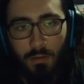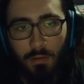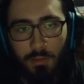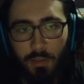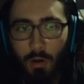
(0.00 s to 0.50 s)

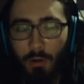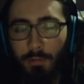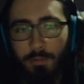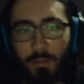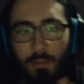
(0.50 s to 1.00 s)

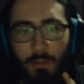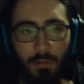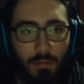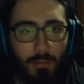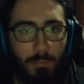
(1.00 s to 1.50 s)
Scarf?
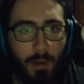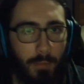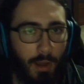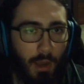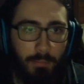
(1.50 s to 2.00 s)
but I'm
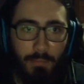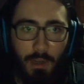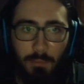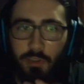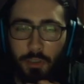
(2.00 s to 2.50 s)
not.
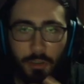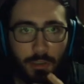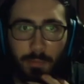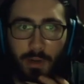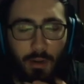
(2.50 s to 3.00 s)
I'm
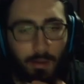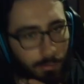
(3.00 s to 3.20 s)
Sitrus Berry.